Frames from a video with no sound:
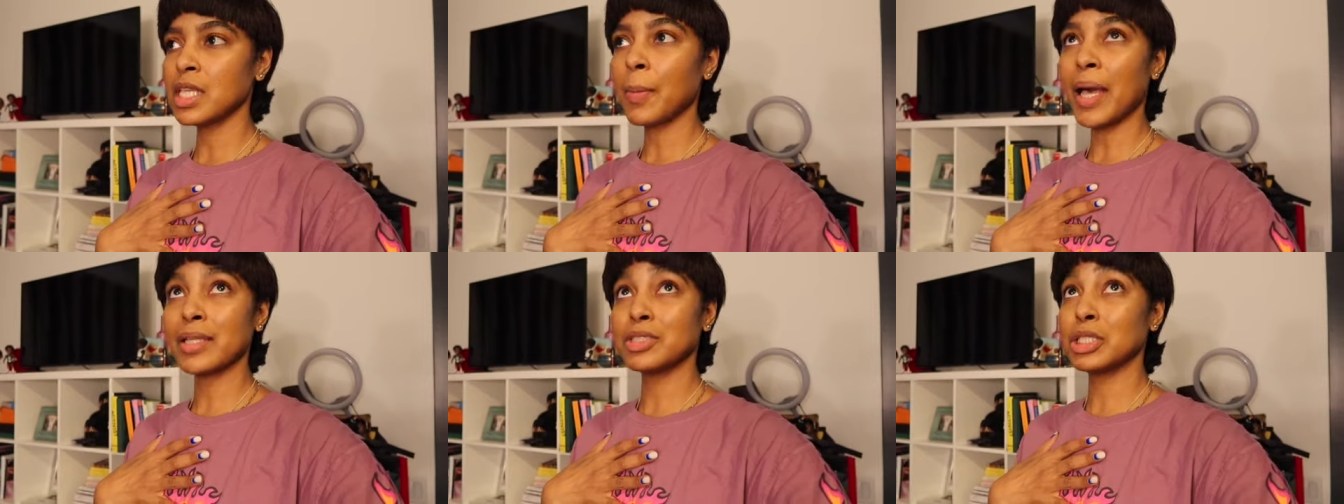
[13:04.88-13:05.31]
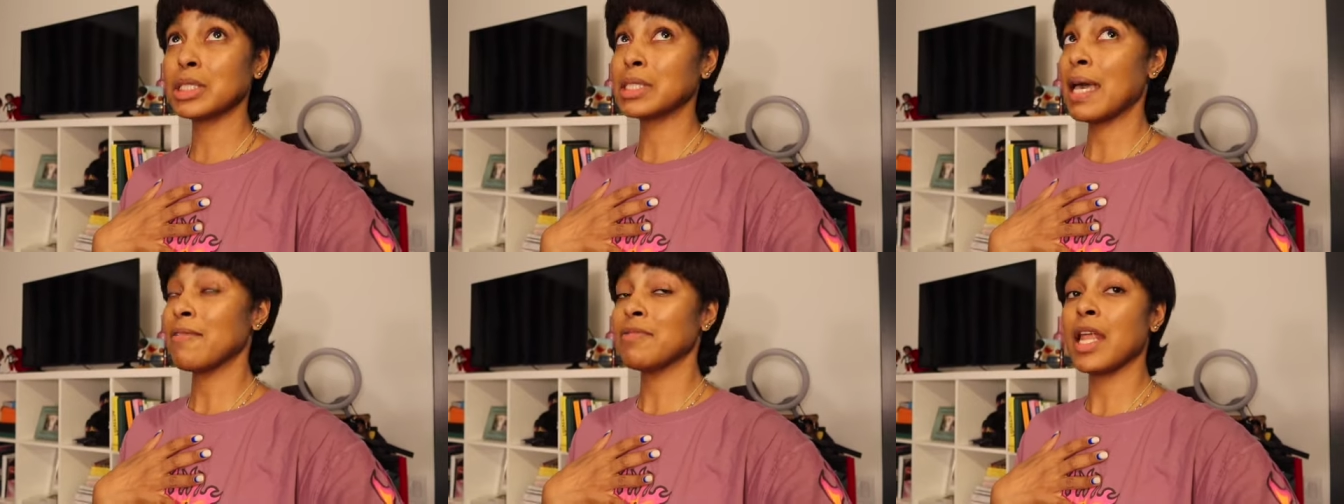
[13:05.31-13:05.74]
up. I
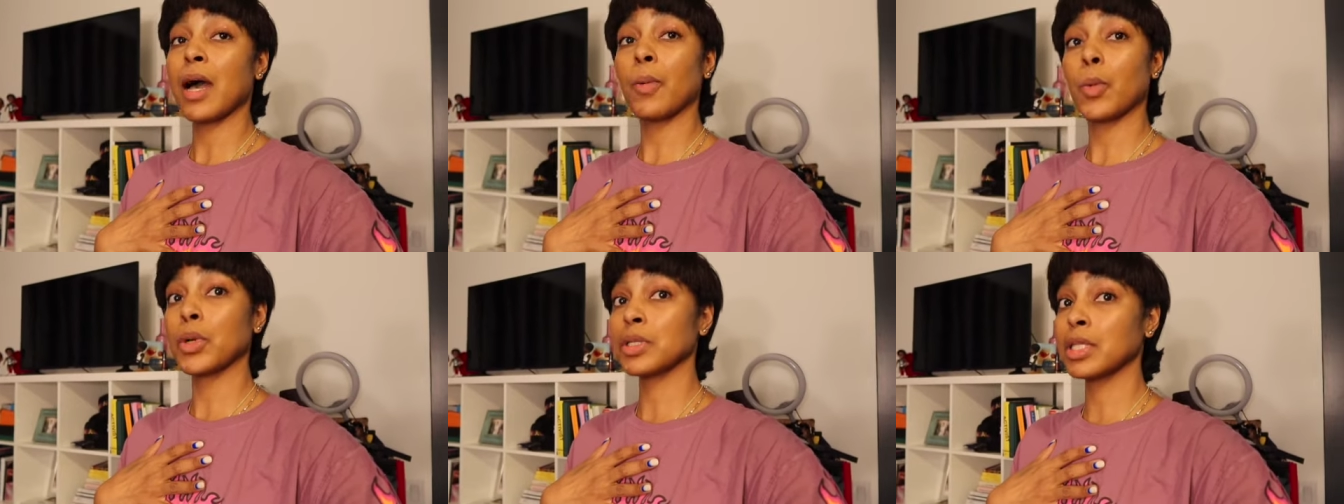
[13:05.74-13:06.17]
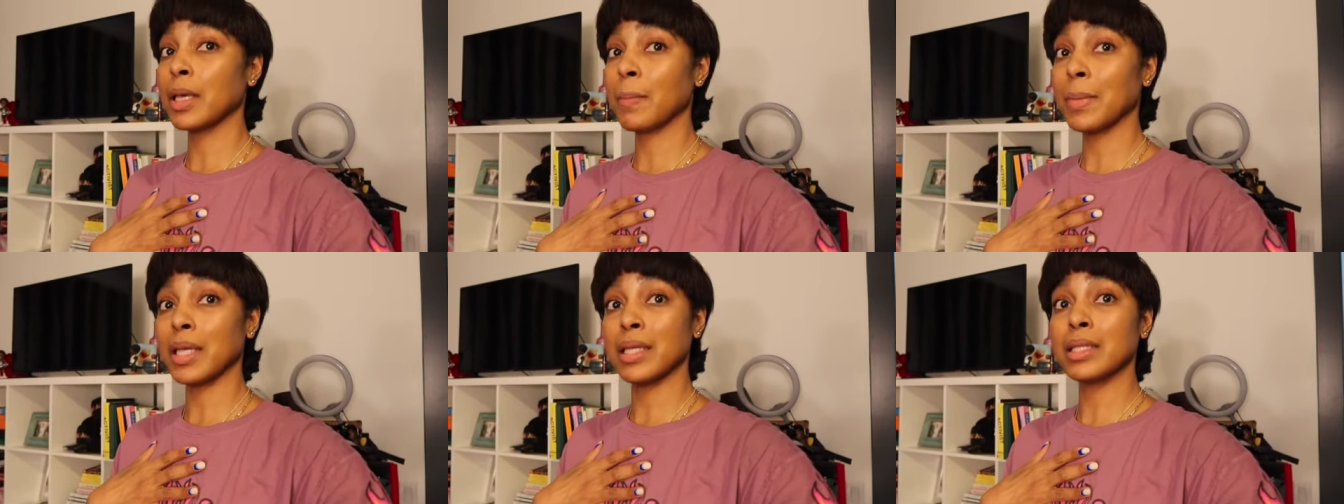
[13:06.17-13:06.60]
just have not worn
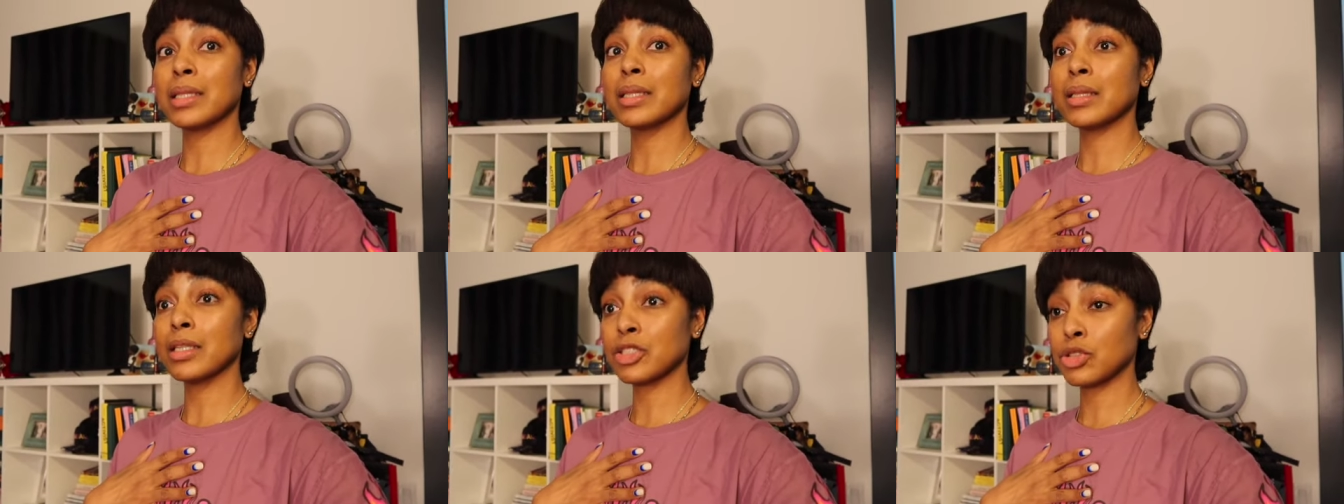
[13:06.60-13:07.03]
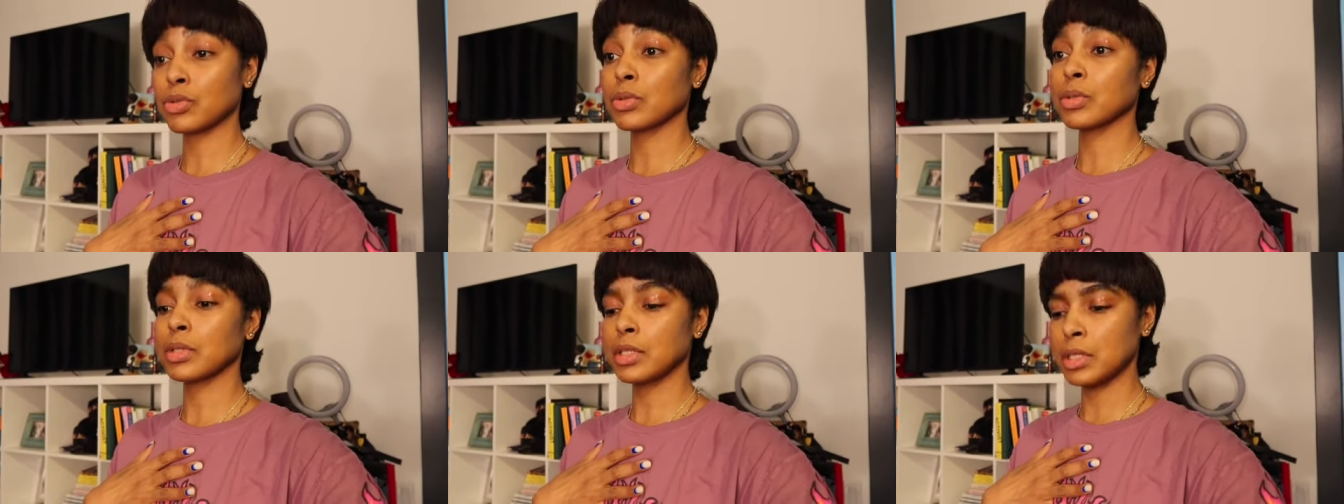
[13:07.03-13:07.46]
them in
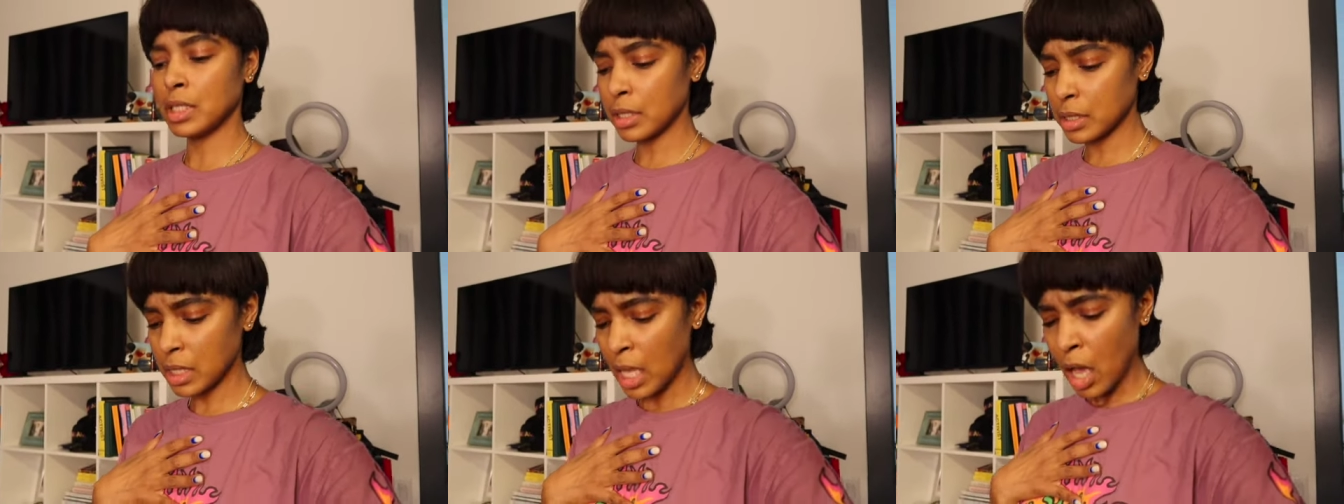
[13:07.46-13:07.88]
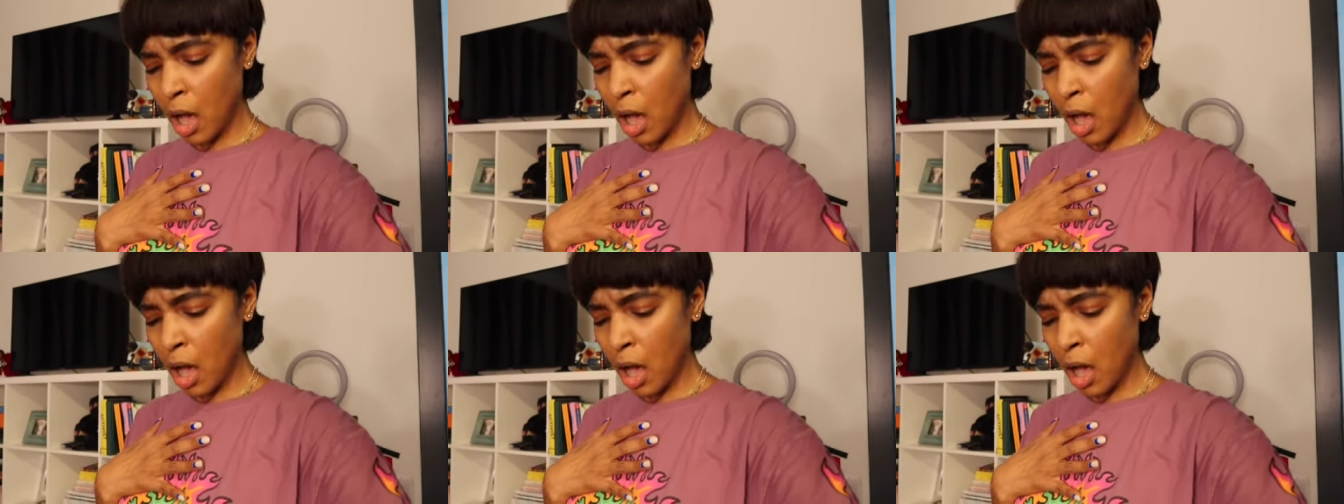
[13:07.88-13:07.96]
literal years.